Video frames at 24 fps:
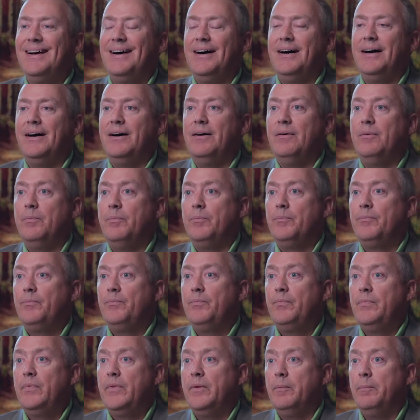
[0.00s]

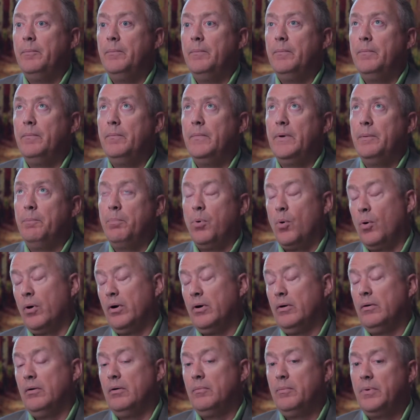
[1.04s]
The
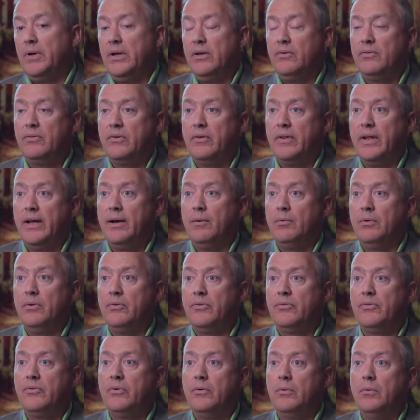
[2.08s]
important piece to that
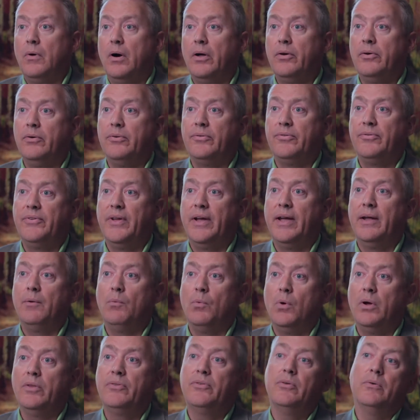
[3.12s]
was to
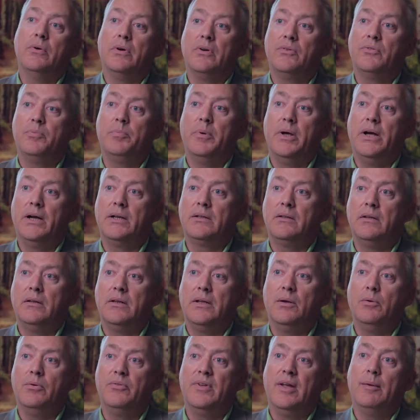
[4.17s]
understand what to expect,
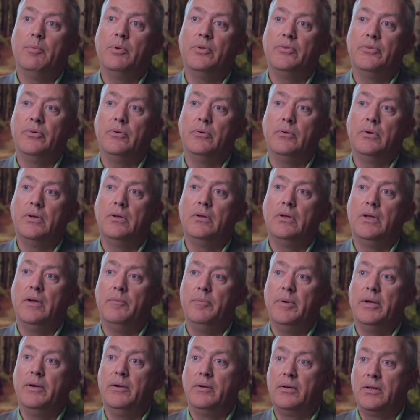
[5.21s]
and he was able to
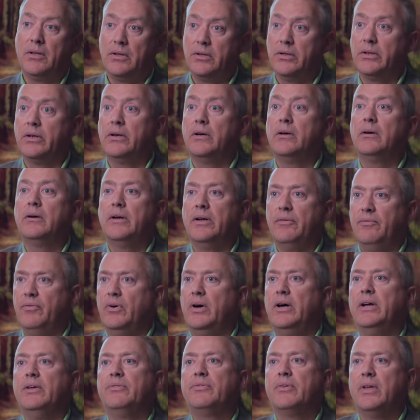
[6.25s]
give me clear
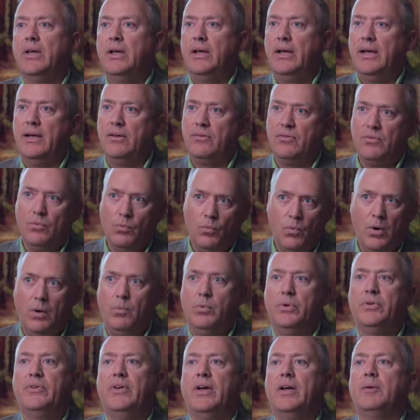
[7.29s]
advice as to
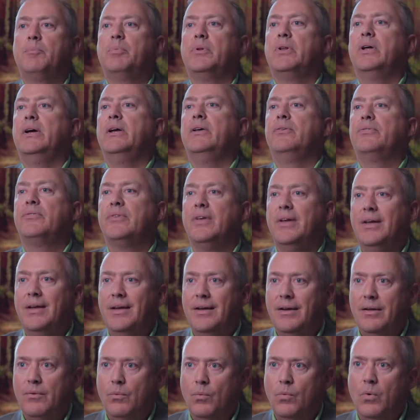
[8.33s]
what would take place,
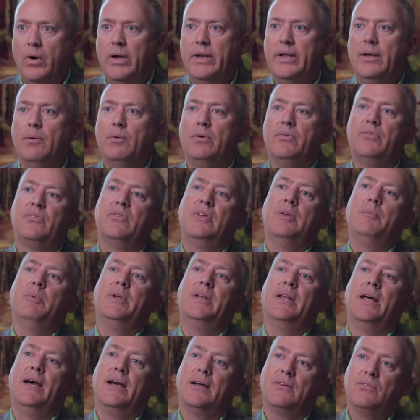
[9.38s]
when he would see
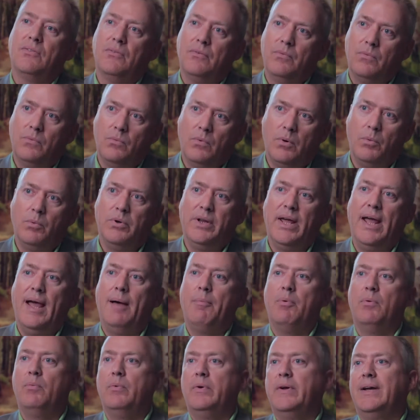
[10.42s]
me next, what would
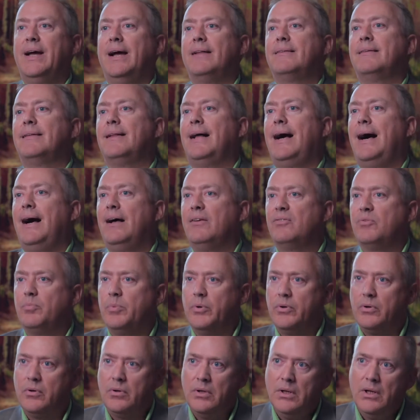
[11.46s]
happen when we got to the
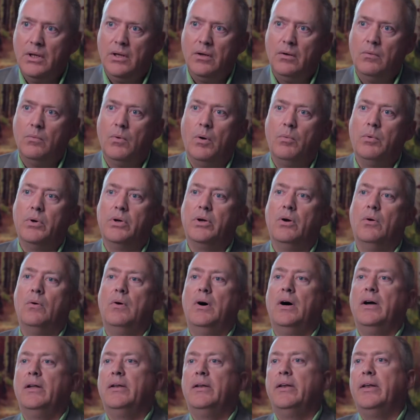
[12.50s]
hospital, what would
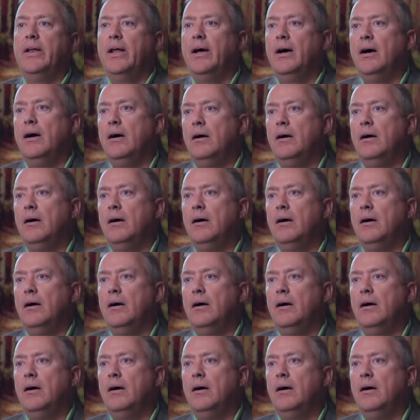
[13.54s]
go on